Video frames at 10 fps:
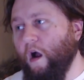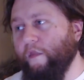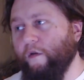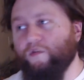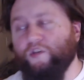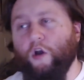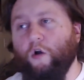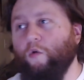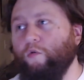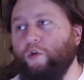There was
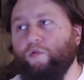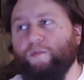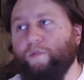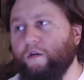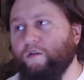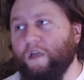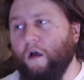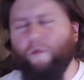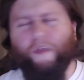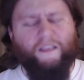no new Splinter Cell.
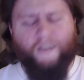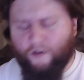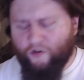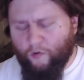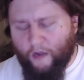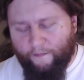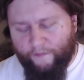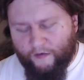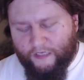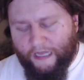Oh, that's not true.
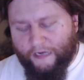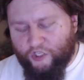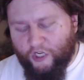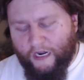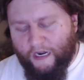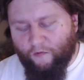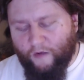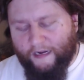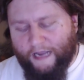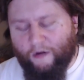There's a lot of shit I didn't
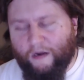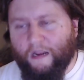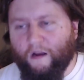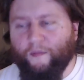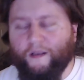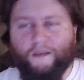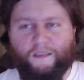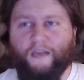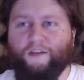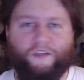write down in here
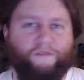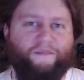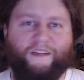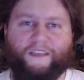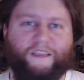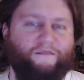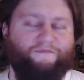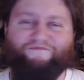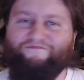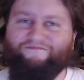because I just
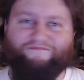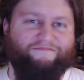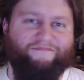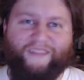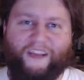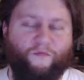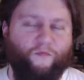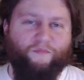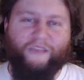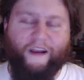didn't
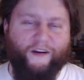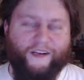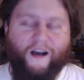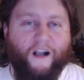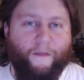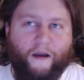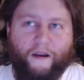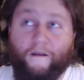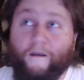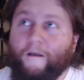care to talk about
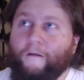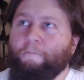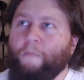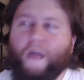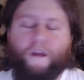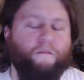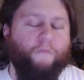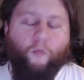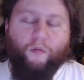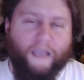it. Another
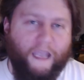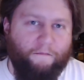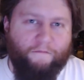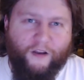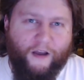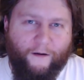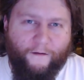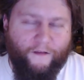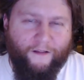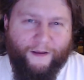mobile game, you know how I
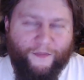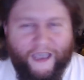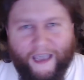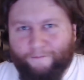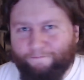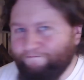feel about that.